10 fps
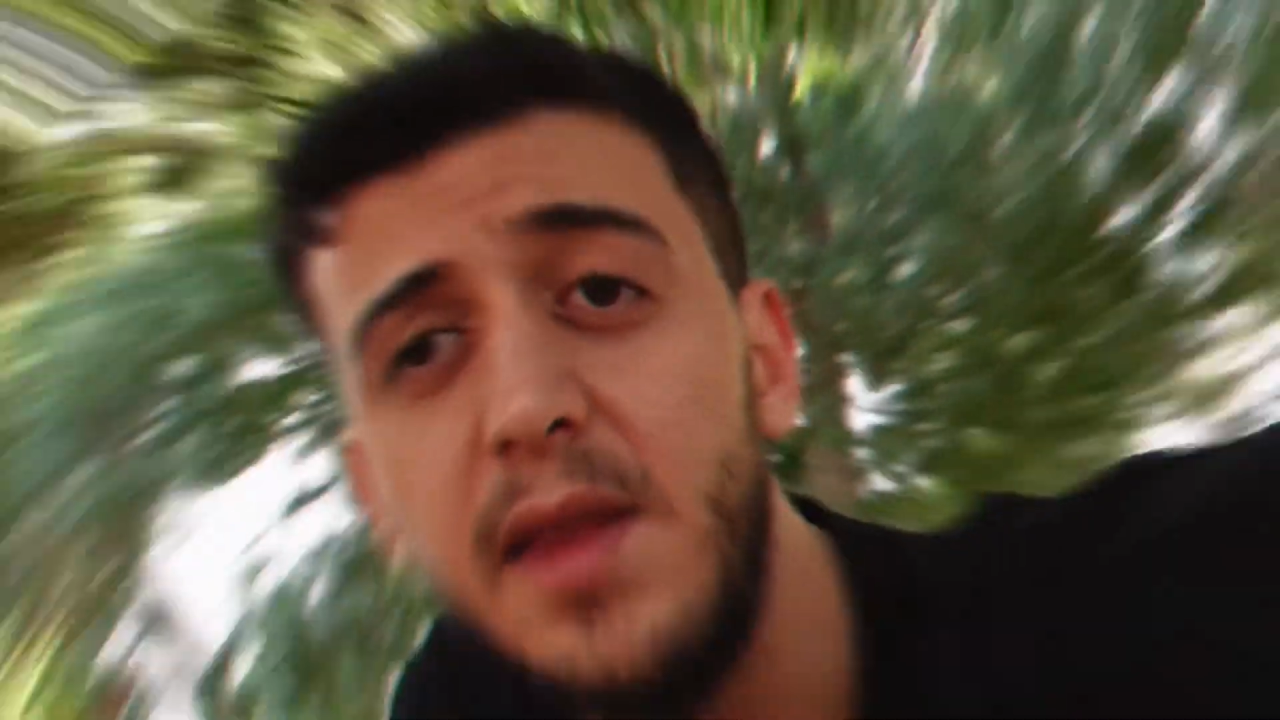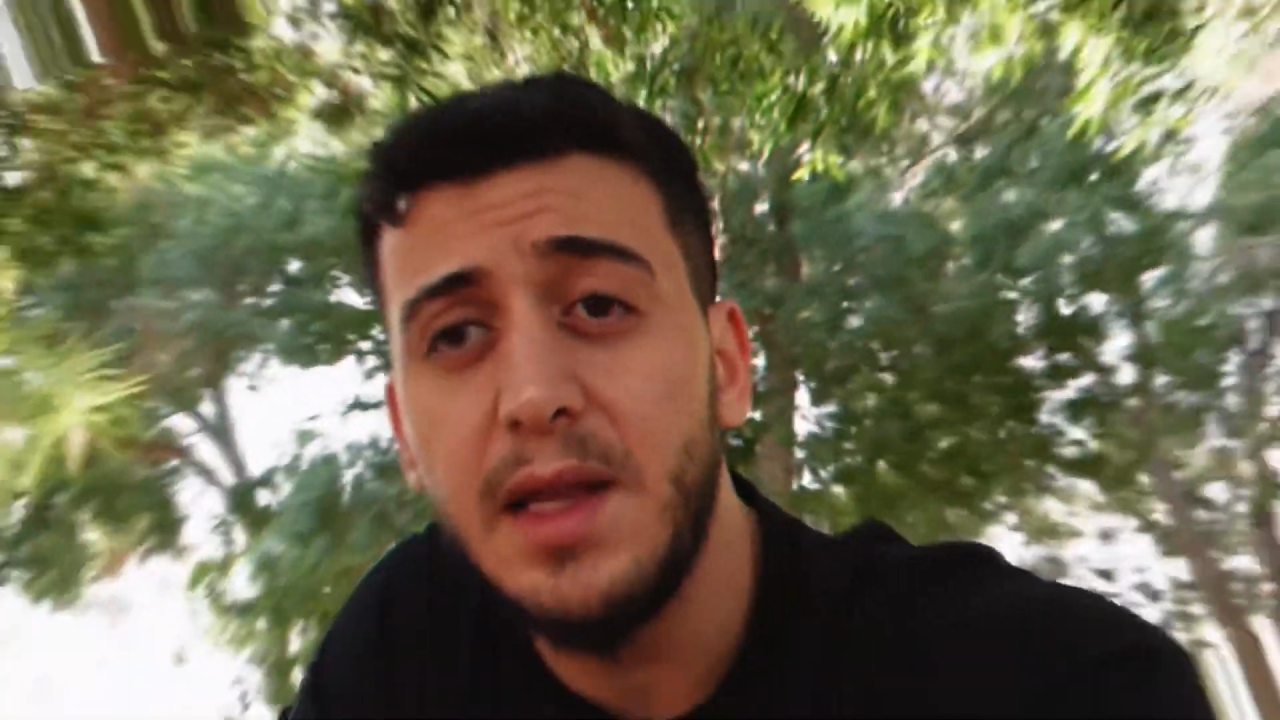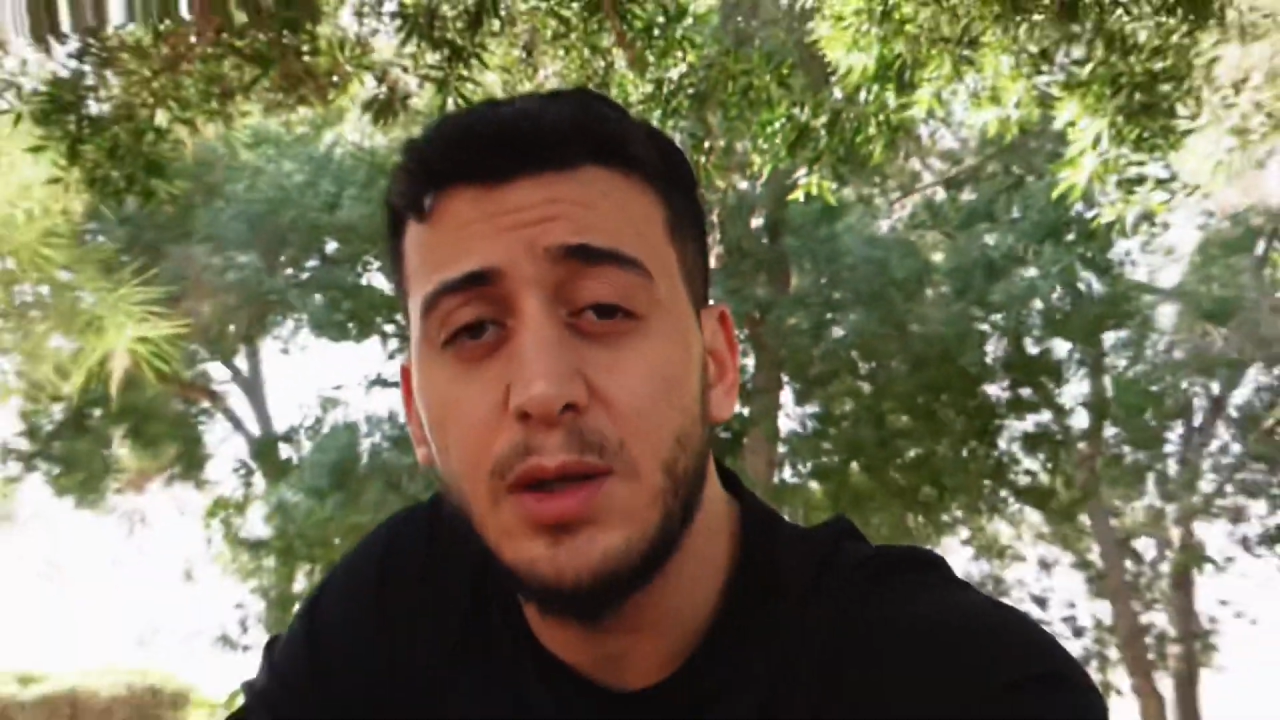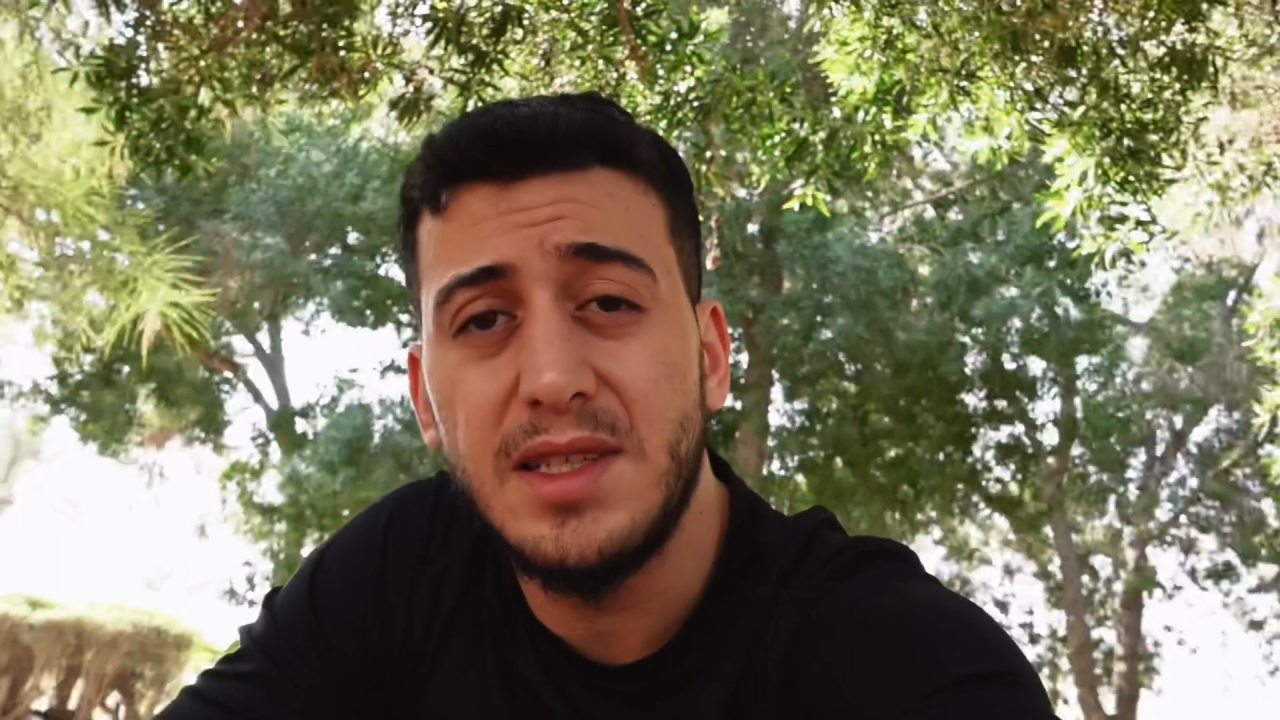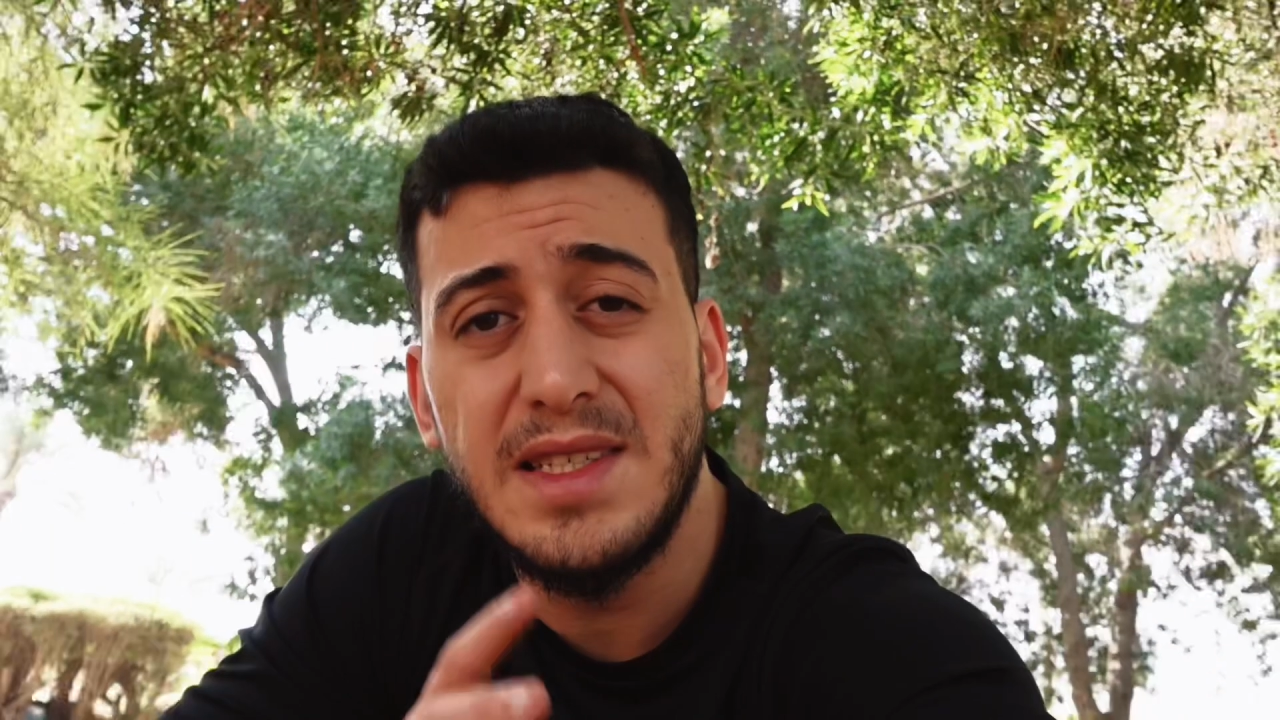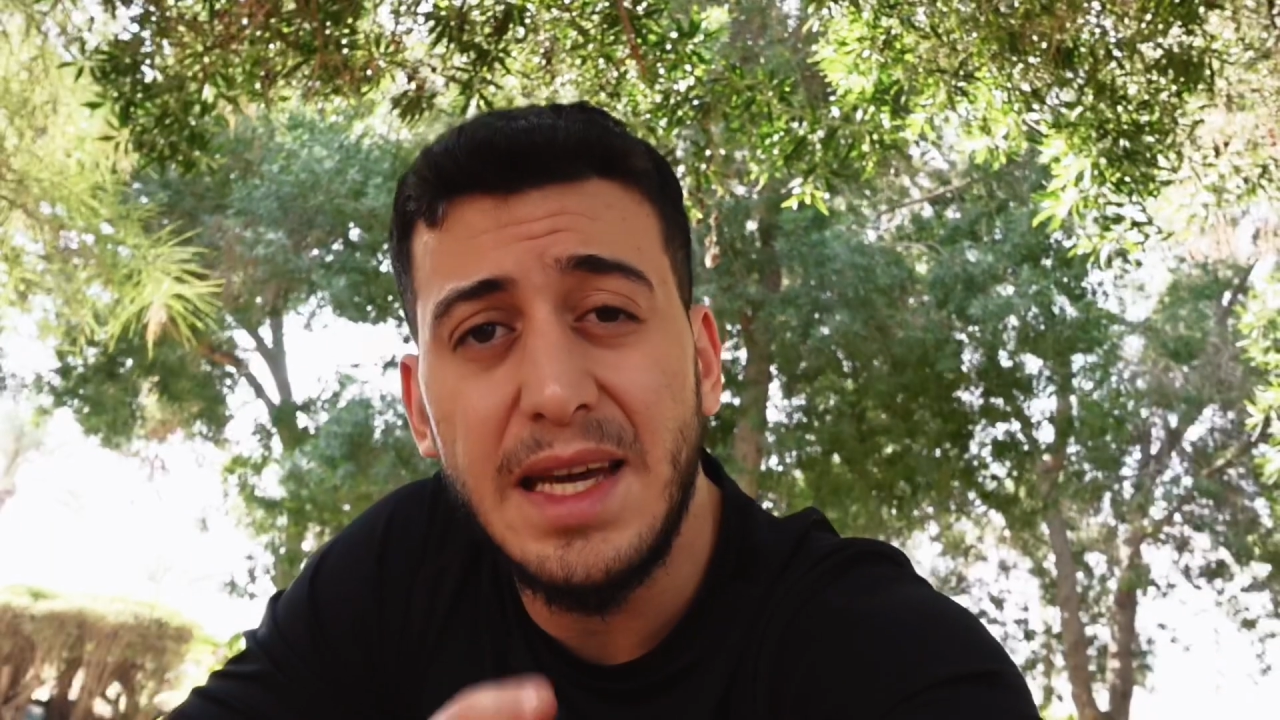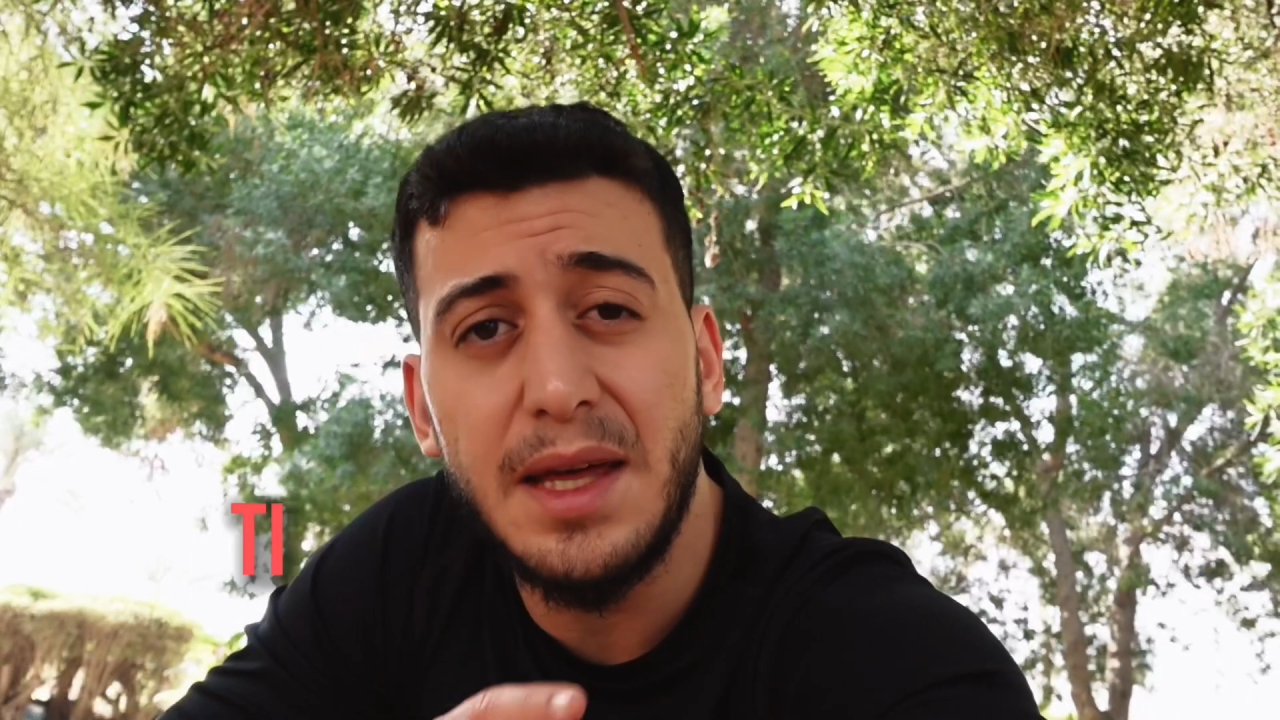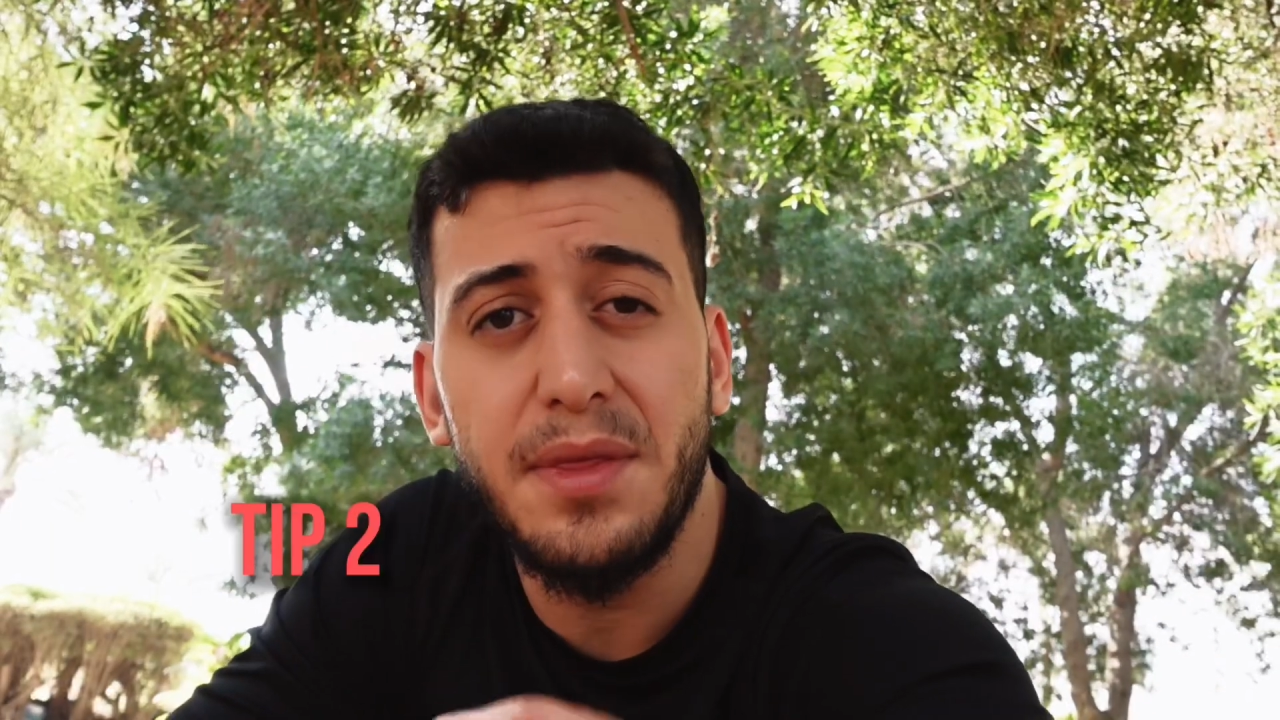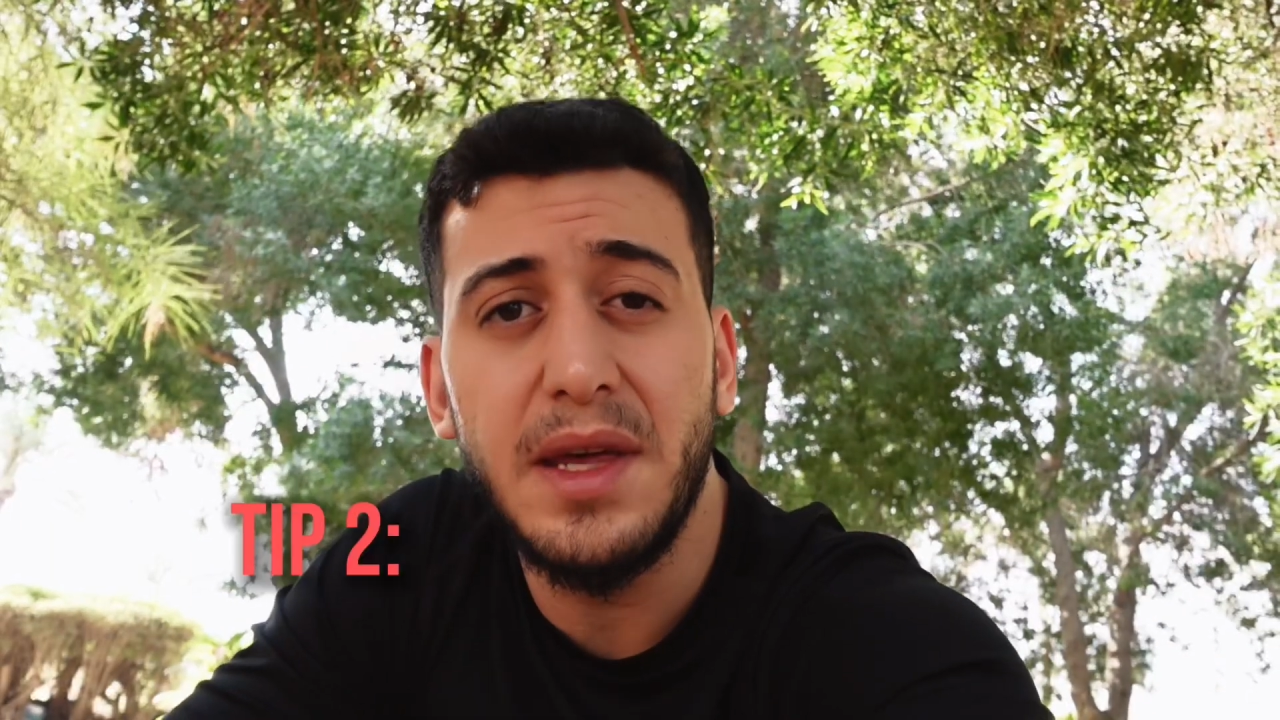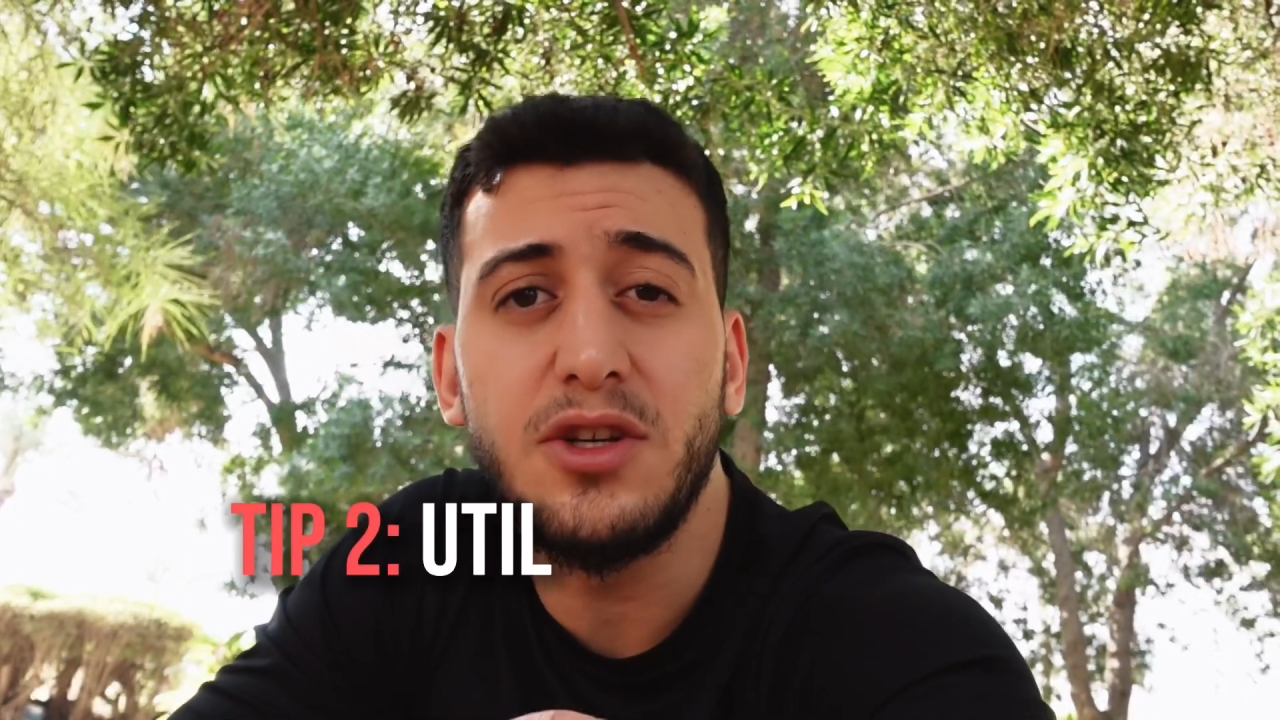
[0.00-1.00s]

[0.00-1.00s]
Now the second thing